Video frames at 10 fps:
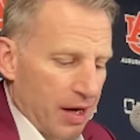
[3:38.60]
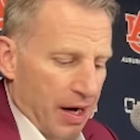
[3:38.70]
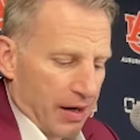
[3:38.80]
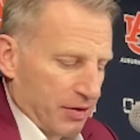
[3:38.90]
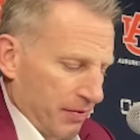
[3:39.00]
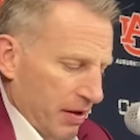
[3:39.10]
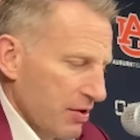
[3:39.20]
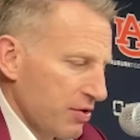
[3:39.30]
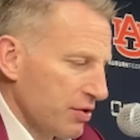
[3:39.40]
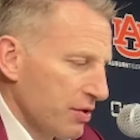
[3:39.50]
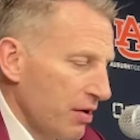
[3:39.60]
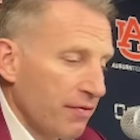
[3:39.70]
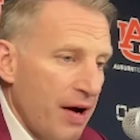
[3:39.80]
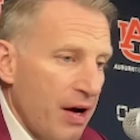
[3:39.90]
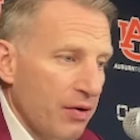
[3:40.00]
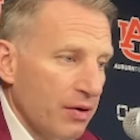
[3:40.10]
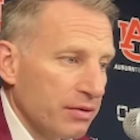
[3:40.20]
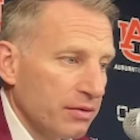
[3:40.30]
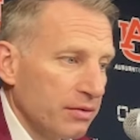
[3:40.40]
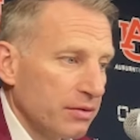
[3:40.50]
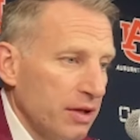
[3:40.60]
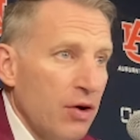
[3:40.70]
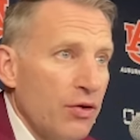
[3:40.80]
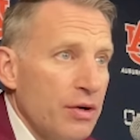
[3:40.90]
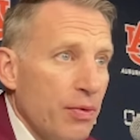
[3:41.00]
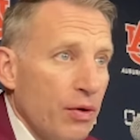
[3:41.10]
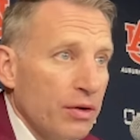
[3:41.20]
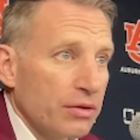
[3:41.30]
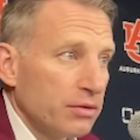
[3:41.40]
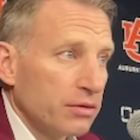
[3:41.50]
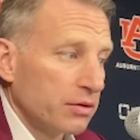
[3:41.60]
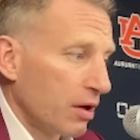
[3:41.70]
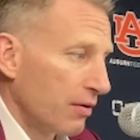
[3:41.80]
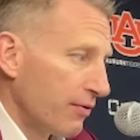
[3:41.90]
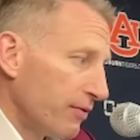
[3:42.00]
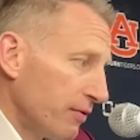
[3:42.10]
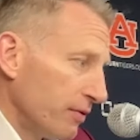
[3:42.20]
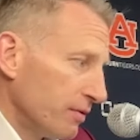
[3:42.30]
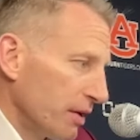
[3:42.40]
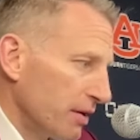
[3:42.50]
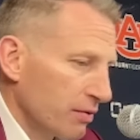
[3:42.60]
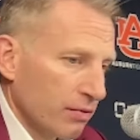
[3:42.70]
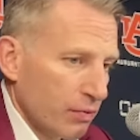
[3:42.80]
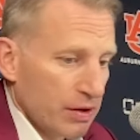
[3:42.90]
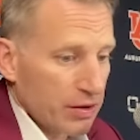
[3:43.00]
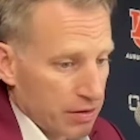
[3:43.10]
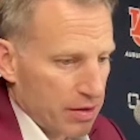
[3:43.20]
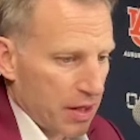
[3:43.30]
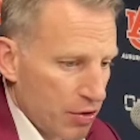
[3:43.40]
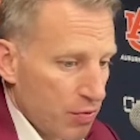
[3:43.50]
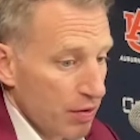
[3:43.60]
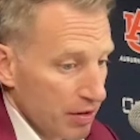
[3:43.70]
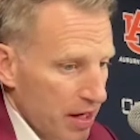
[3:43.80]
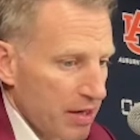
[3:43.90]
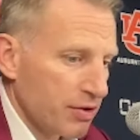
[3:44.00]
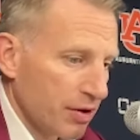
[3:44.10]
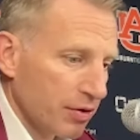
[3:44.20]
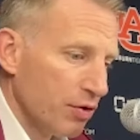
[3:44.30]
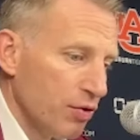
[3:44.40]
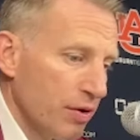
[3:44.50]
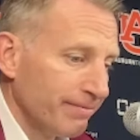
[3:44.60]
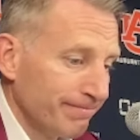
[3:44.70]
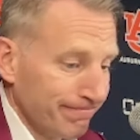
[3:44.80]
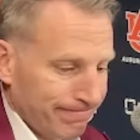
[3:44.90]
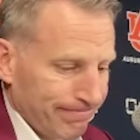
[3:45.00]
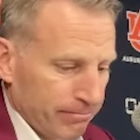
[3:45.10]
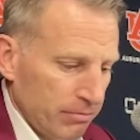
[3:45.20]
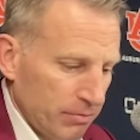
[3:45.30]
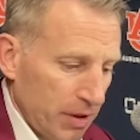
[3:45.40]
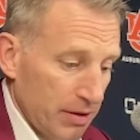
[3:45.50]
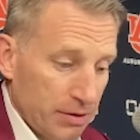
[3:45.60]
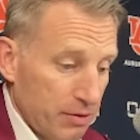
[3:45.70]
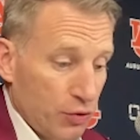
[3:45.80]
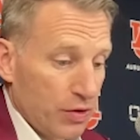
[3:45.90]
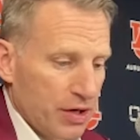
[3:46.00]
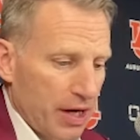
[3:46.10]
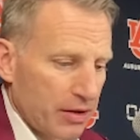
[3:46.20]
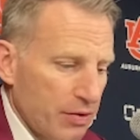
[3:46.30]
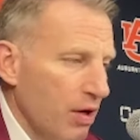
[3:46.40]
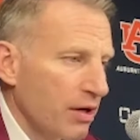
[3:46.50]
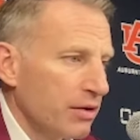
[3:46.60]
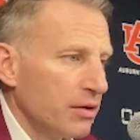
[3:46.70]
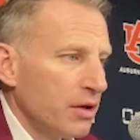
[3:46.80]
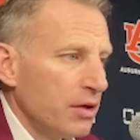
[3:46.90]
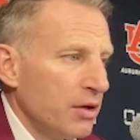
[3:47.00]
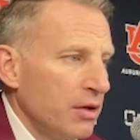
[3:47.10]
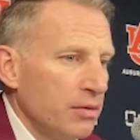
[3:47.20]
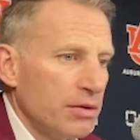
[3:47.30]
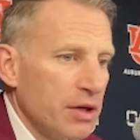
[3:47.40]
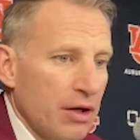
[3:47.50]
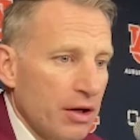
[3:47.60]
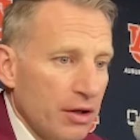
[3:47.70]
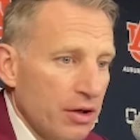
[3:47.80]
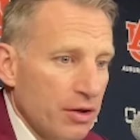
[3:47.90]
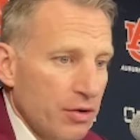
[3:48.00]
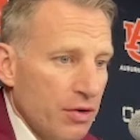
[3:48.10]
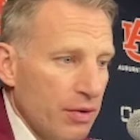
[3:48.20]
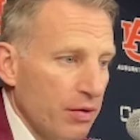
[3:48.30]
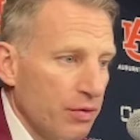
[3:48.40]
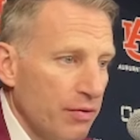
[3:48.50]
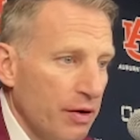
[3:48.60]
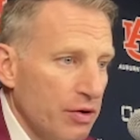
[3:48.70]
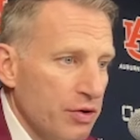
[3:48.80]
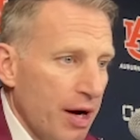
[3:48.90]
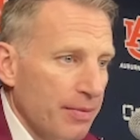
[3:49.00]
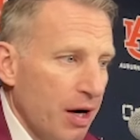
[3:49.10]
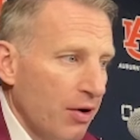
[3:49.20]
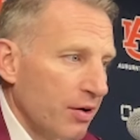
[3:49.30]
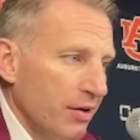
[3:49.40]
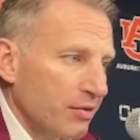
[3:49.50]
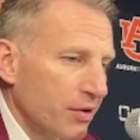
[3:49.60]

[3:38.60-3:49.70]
Uh, some of our guys just start fouling scouting report stuff. Like we tell you what the guy's going to do and do exactly what we tell you they're going to do, and we don't do a very good job guarding it.